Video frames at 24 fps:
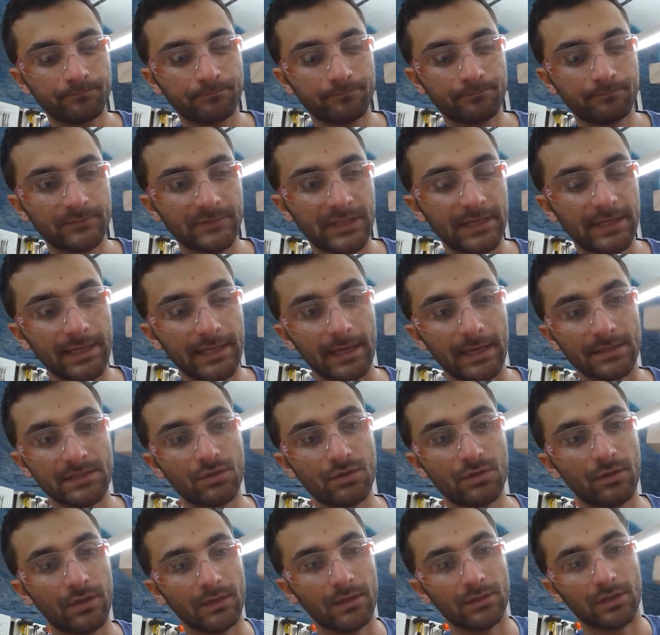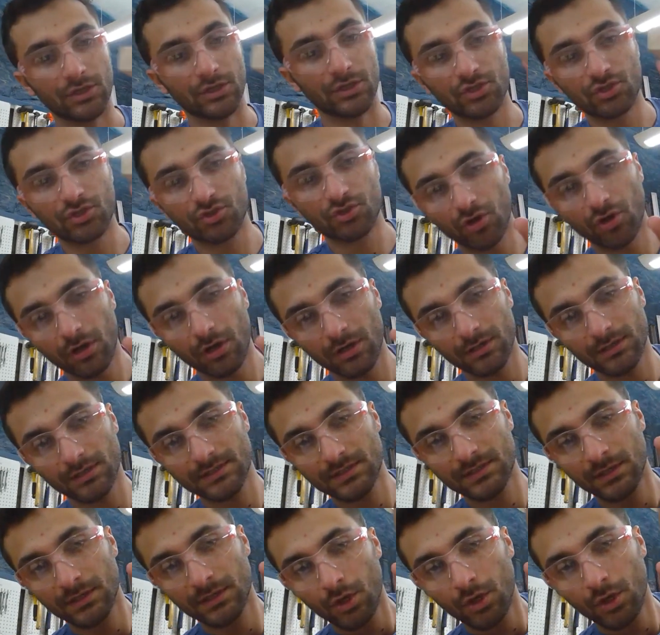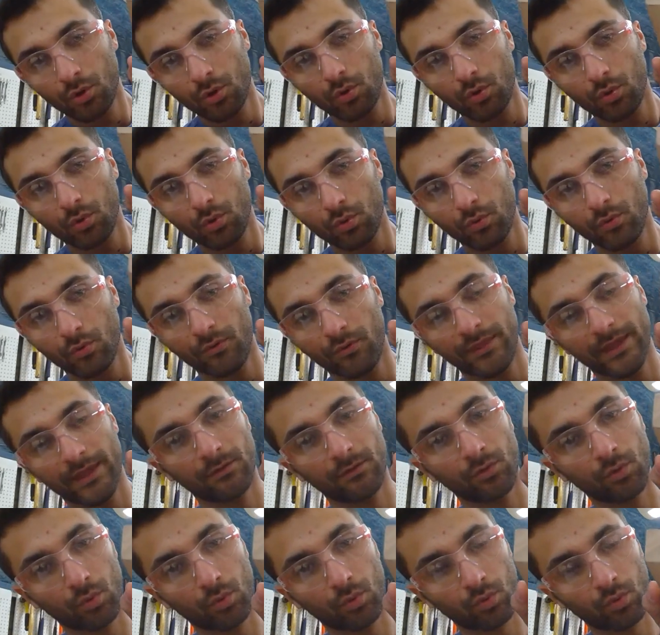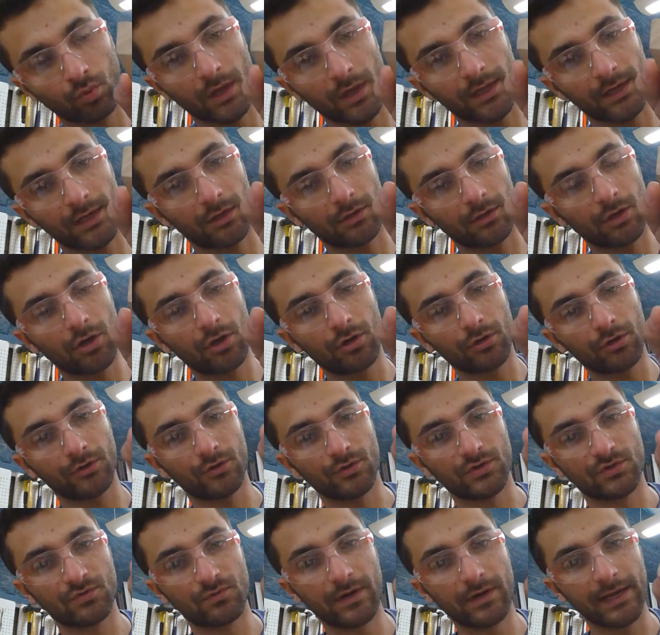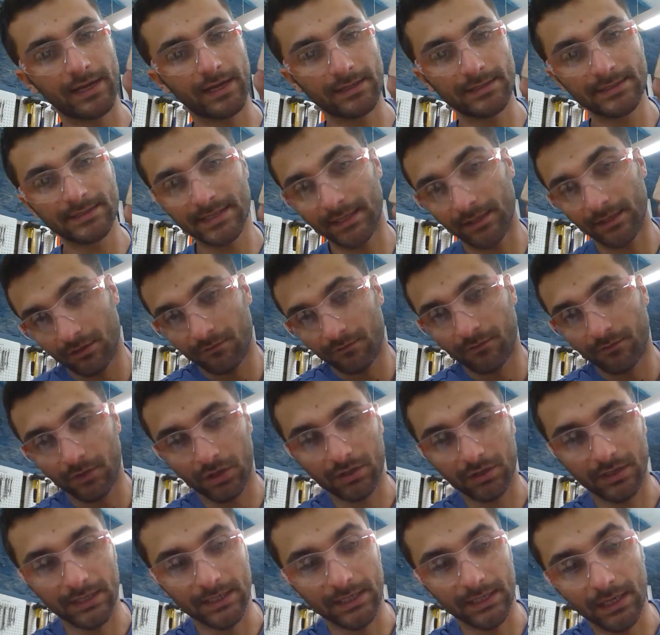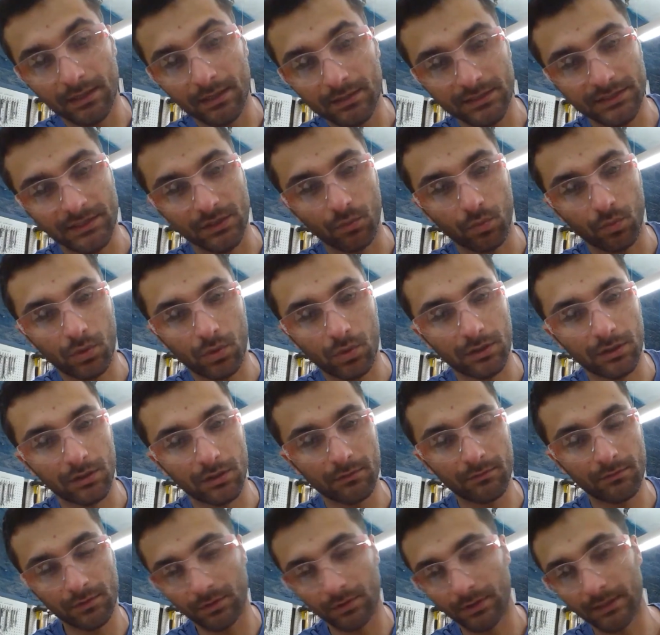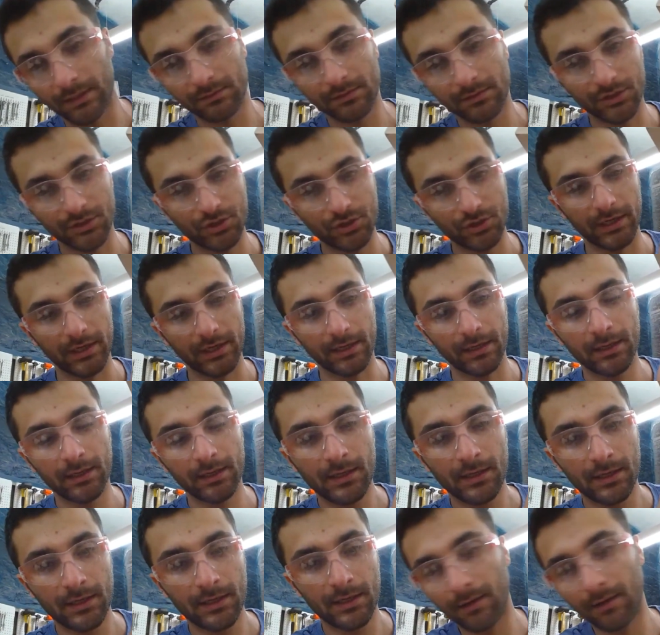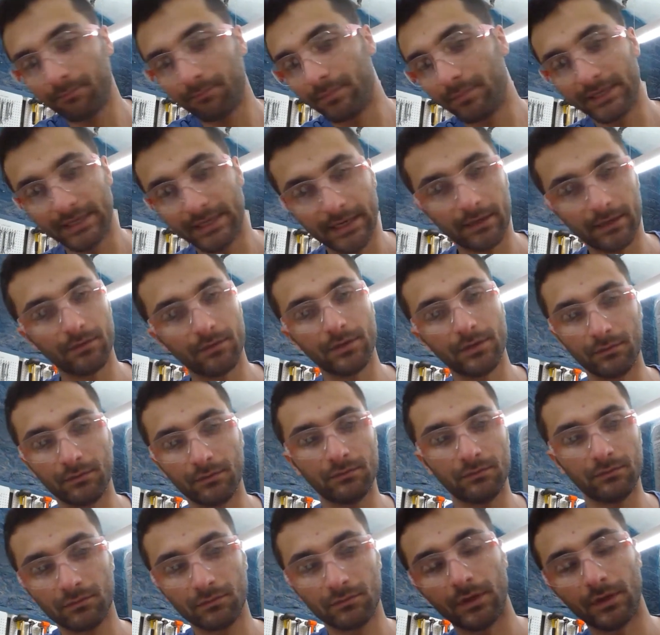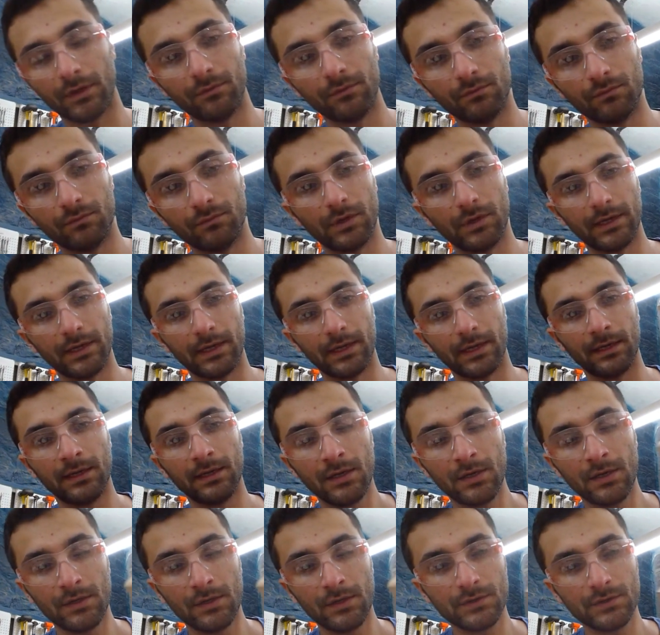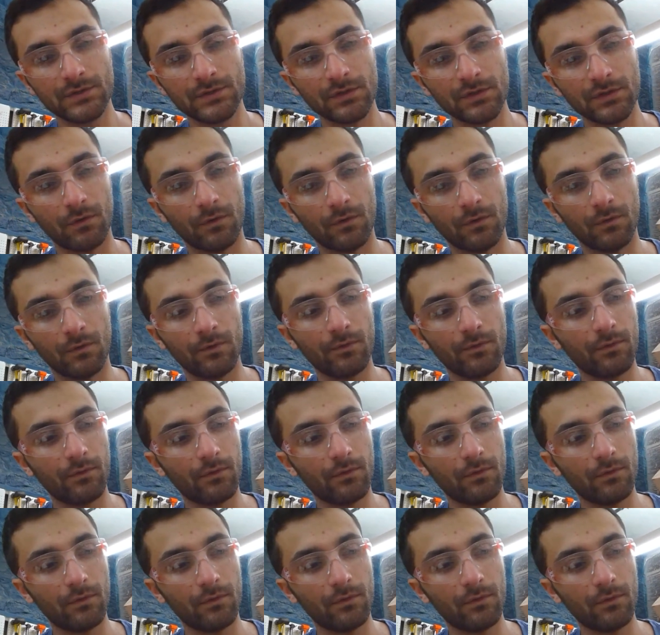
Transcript: the straws then run along those rings, and they're for conducting water throughout the tree, up and down and whatnot. So